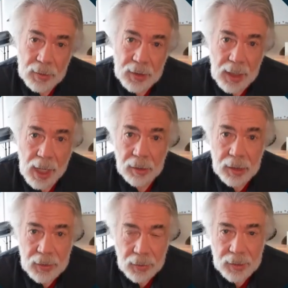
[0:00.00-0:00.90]
scholarly
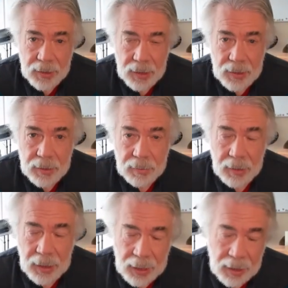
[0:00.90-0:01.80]
sources.
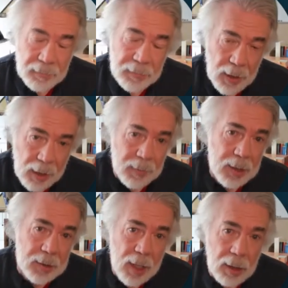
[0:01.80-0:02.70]
Again, I've talked
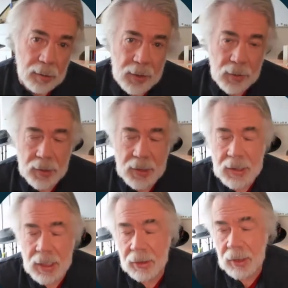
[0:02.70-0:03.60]
about scholarly sources
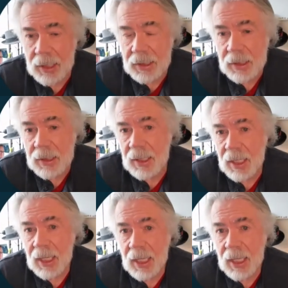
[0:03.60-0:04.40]
in other lessons.